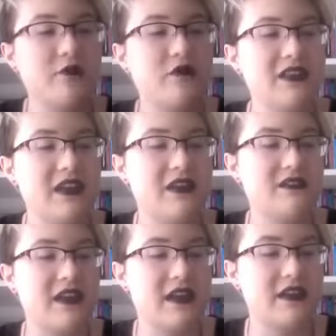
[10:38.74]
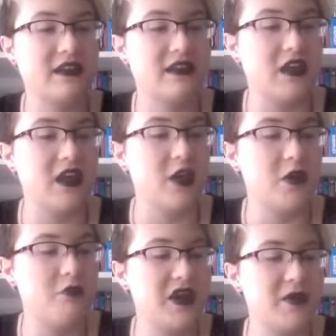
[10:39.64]
really excited,
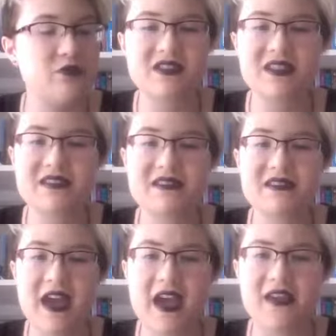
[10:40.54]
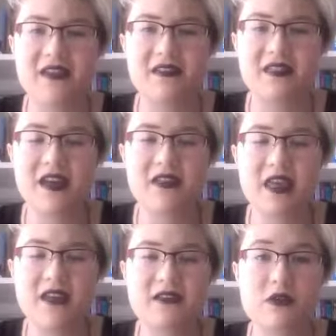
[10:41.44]
but I'm really sad that
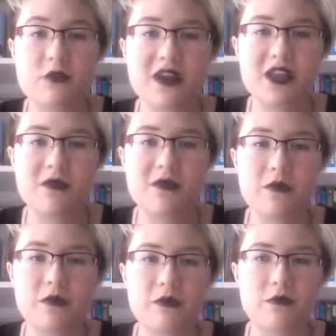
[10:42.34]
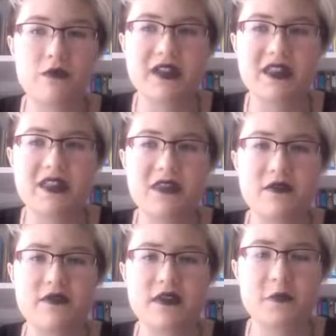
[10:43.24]
like so many people really
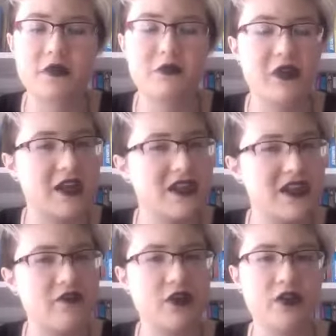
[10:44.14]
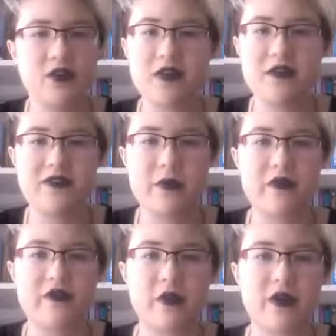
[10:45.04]
love this book, but I'd never heard of it
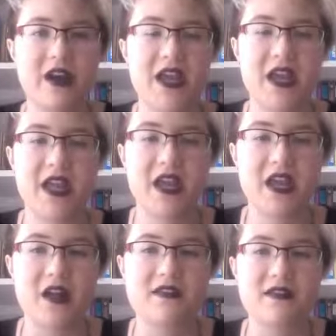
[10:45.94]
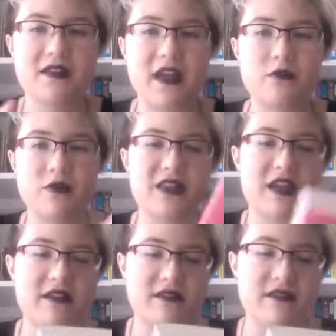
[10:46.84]
before until I
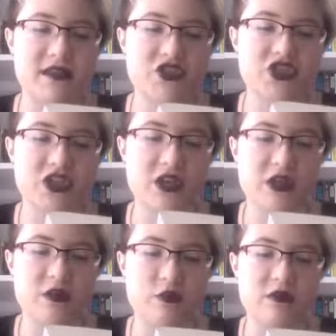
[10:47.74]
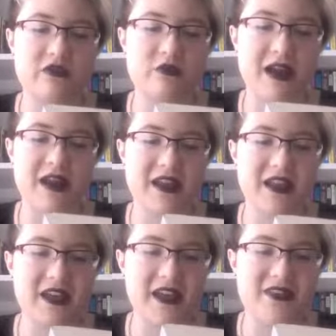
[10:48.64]
realized that she was
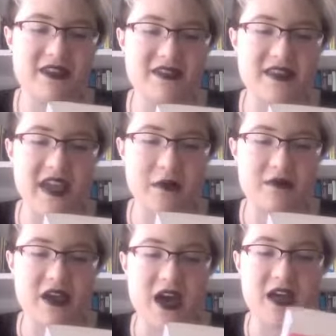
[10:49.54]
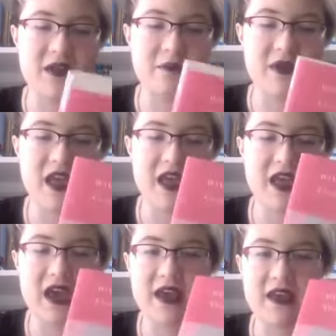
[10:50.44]
writing at the same time
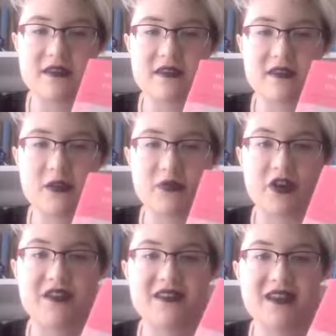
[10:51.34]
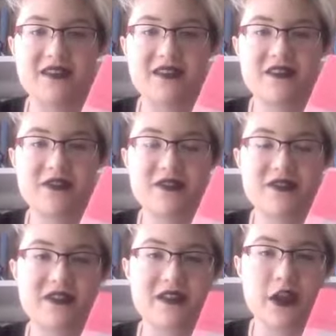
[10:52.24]
as the Bronte
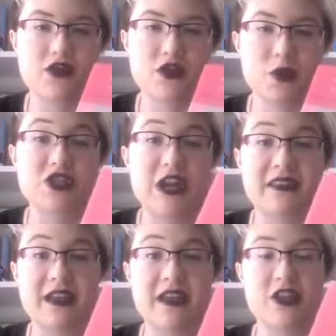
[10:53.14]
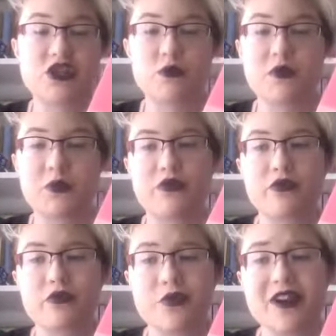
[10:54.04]
sisters and George Eliot, and she was
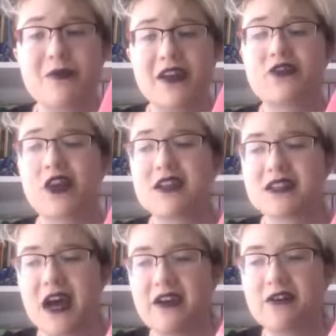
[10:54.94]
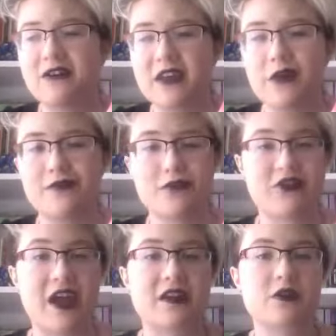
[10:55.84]
pretty much entirely
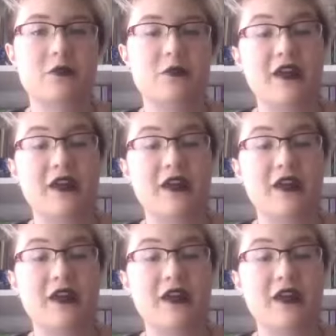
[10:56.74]
overshadowed